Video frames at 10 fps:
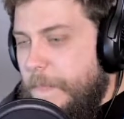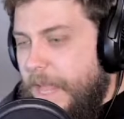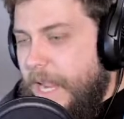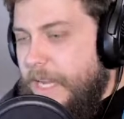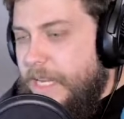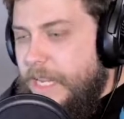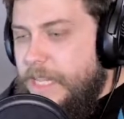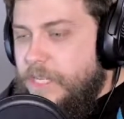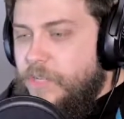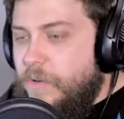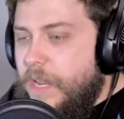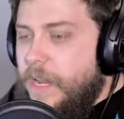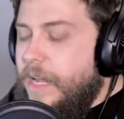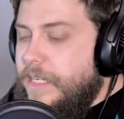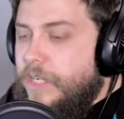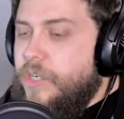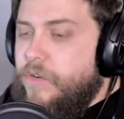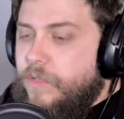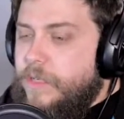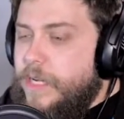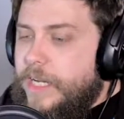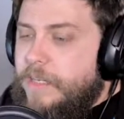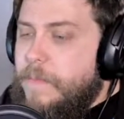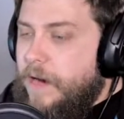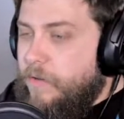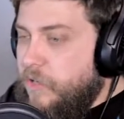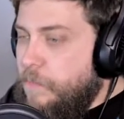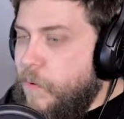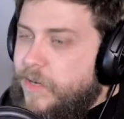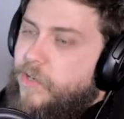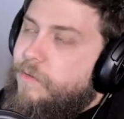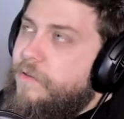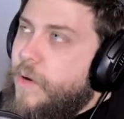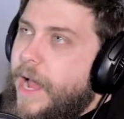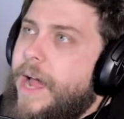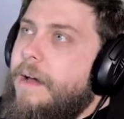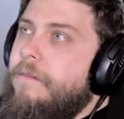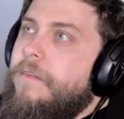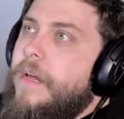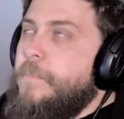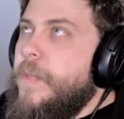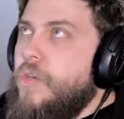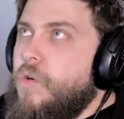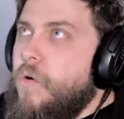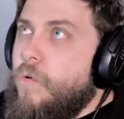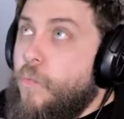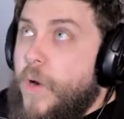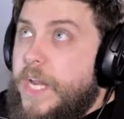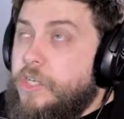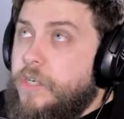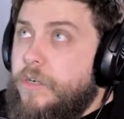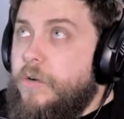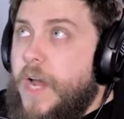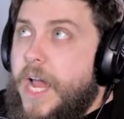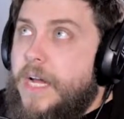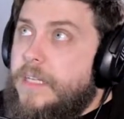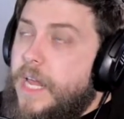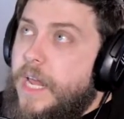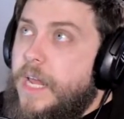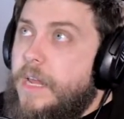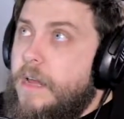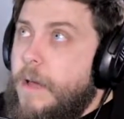And in this, you get additional dice macro support. So if you have your ranger who has a